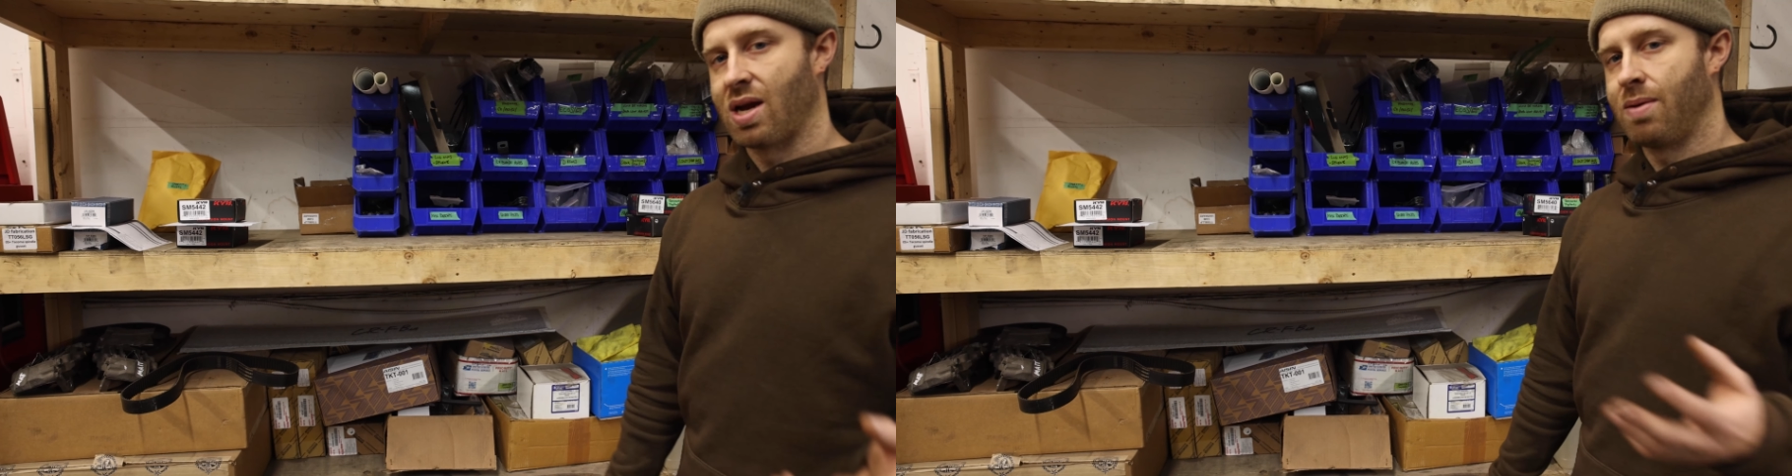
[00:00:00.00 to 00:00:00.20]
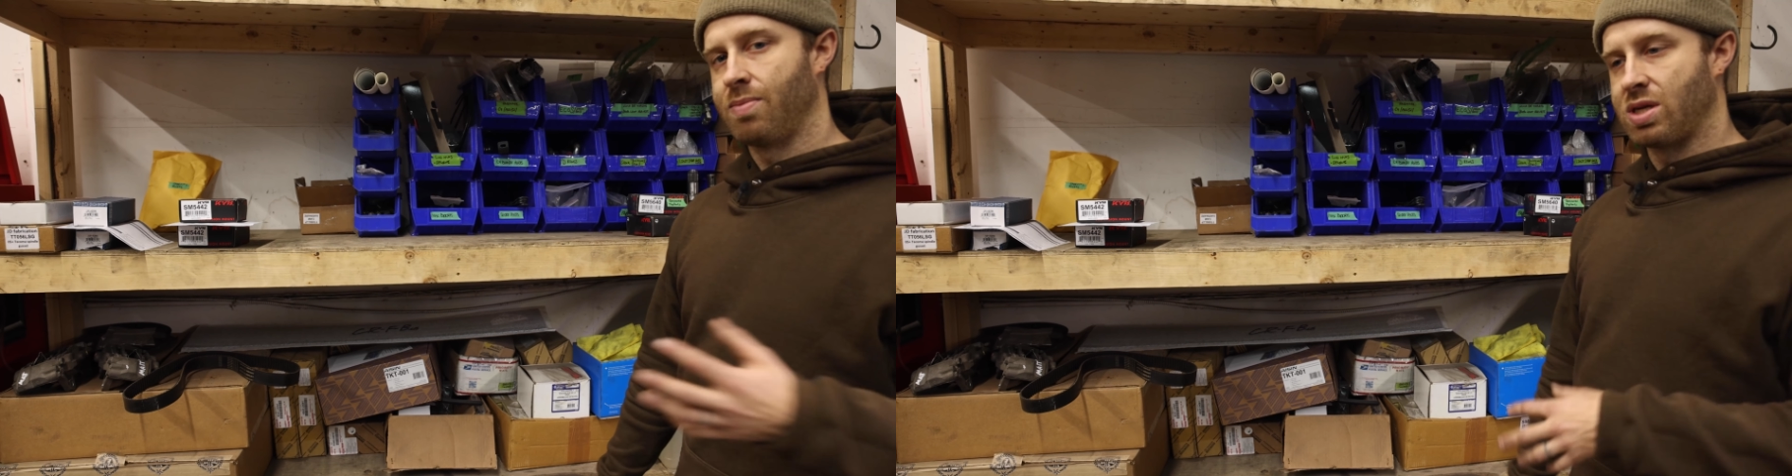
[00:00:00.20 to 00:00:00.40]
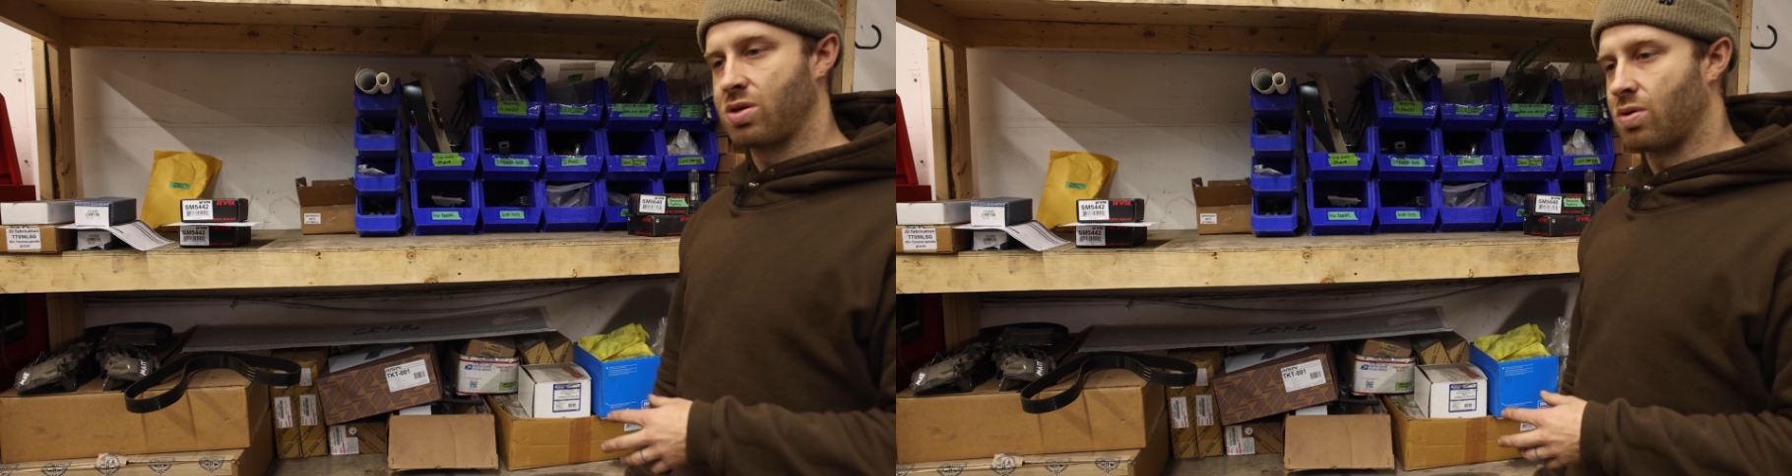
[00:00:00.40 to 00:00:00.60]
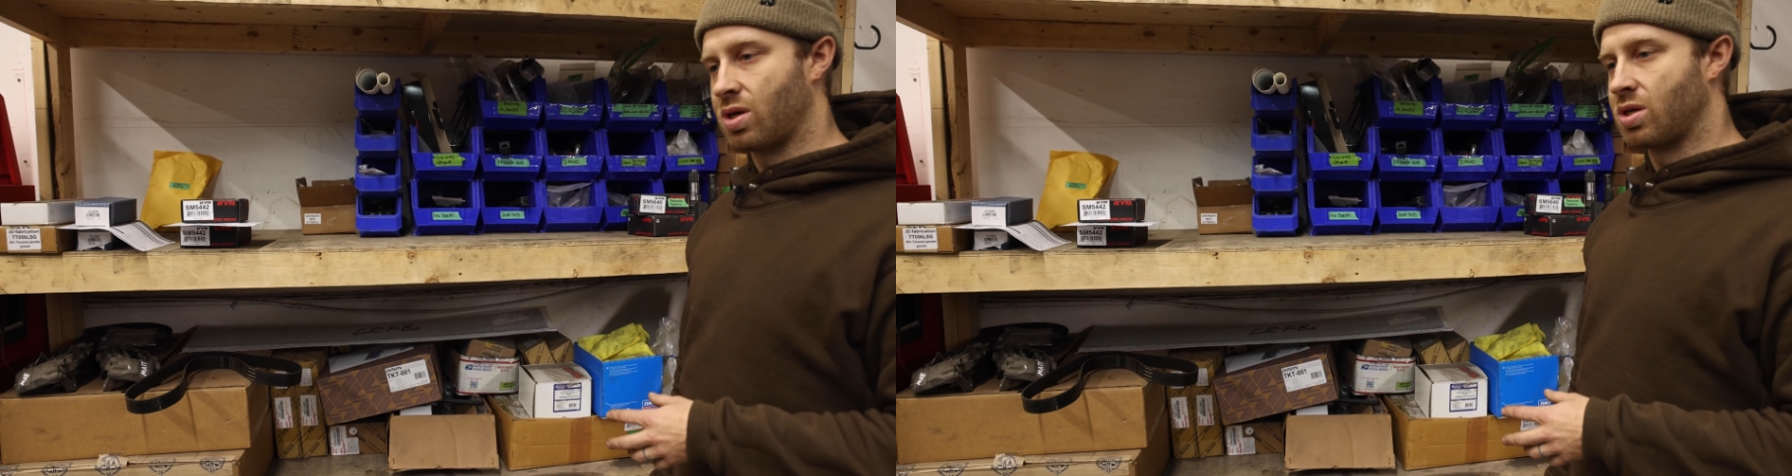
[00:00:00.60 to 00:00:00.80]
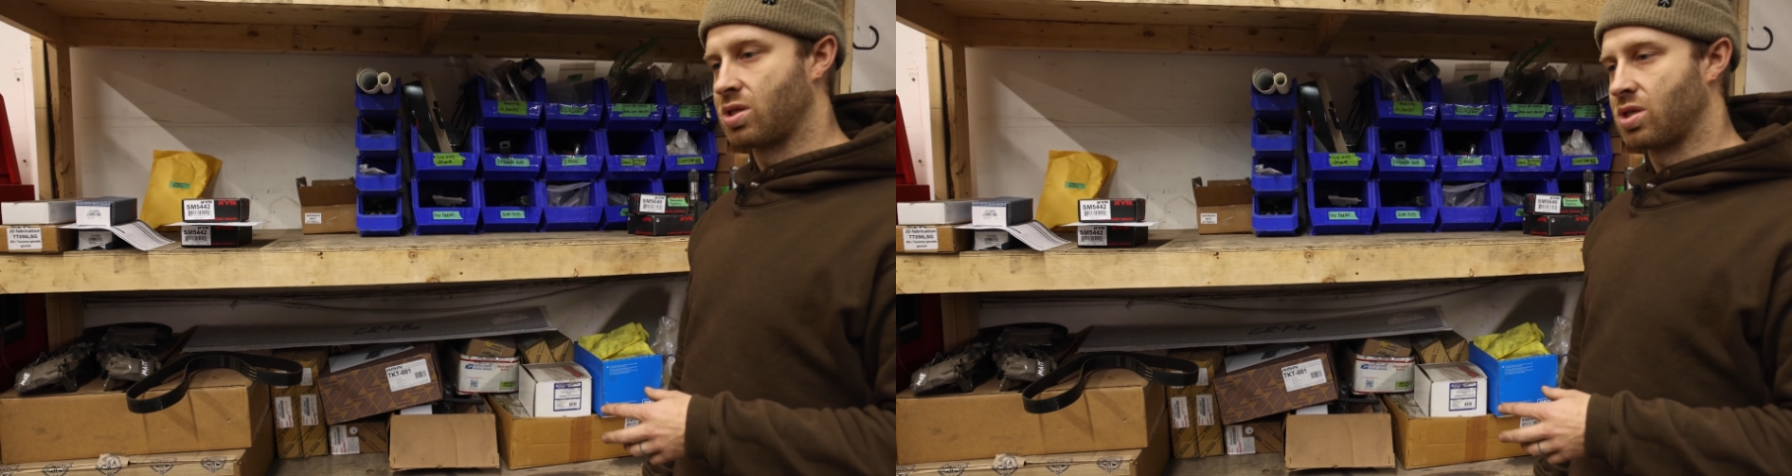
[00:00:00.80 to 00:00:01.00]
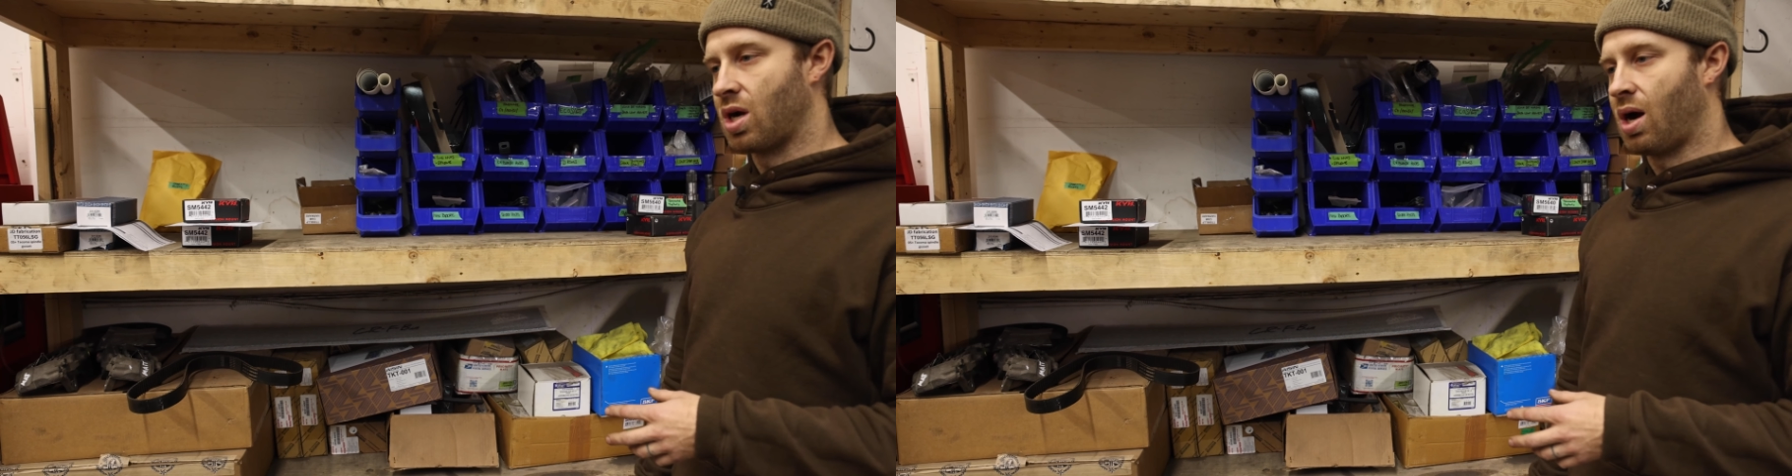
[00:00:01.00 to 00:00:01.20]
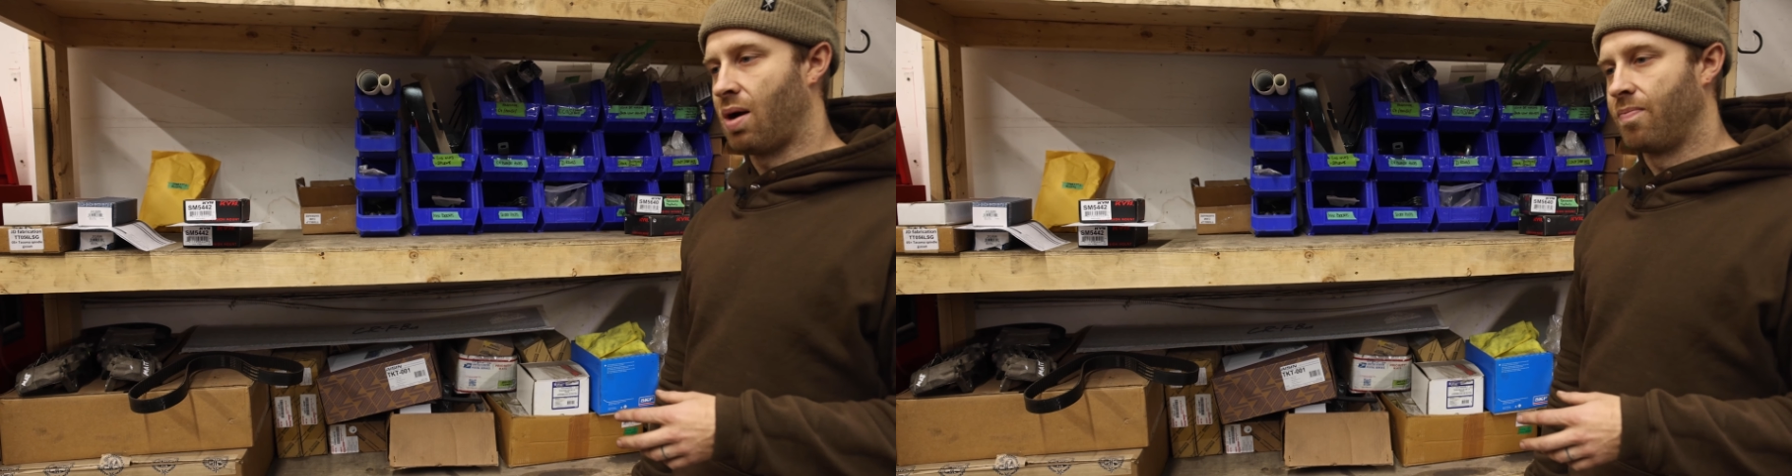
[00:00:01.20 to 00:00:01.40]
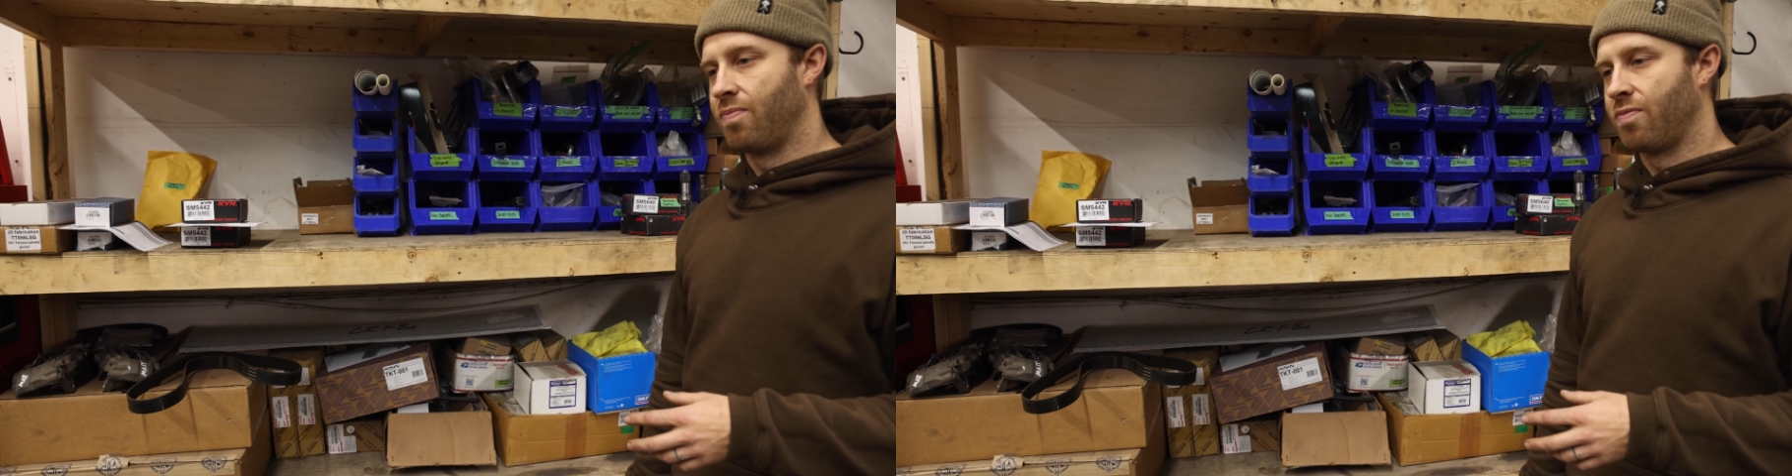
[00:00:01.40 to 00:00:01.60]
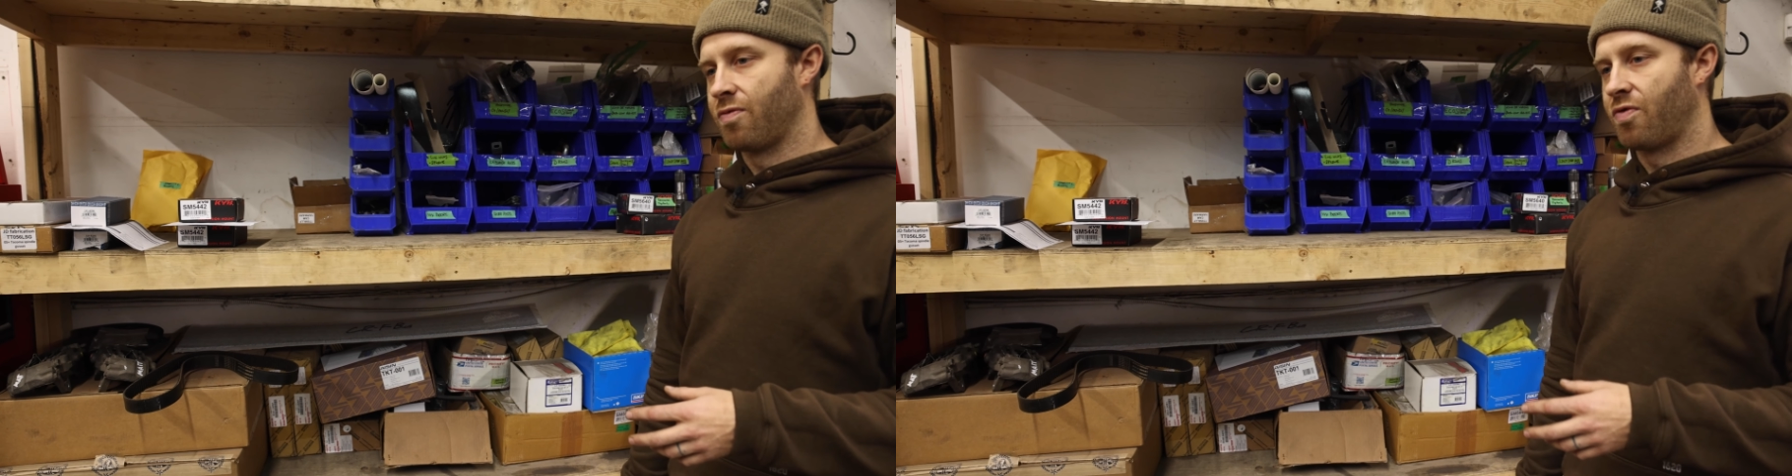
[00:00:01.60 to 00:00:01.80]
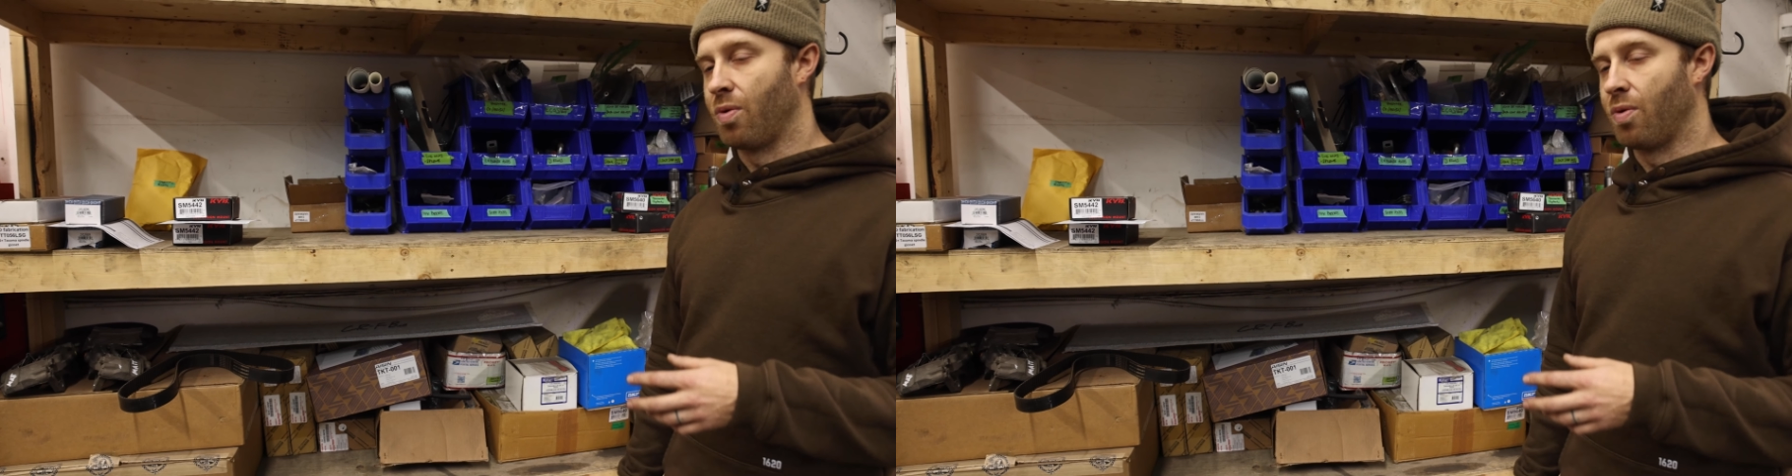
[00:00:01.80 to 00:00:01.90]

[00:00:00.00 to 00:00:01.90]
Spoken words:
come into our shop